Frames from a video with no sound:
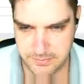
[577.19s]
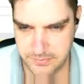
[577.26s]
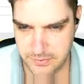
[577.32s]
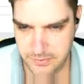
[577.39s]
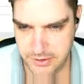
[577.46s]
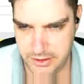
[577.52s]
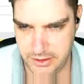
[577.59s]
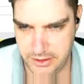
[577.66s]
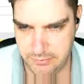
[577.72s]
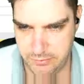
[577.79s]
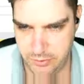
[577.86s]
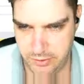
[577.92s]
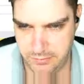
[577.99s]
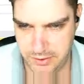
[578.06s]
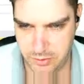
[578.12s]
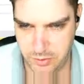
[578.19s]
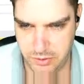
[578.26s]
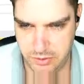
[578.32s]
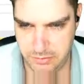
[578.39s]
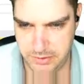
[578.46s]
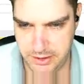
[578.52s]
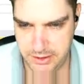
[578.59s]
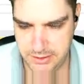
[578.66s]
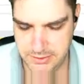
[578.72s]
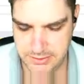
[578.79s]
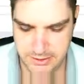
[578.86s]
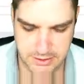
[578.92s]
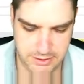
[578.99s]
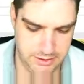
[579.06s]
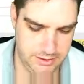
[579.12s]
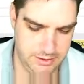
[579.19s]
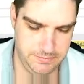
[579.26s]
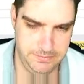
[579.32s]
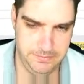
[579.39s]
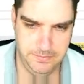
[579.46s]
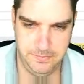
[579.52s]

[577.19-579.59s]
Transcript: so we now have all of our query plans in here.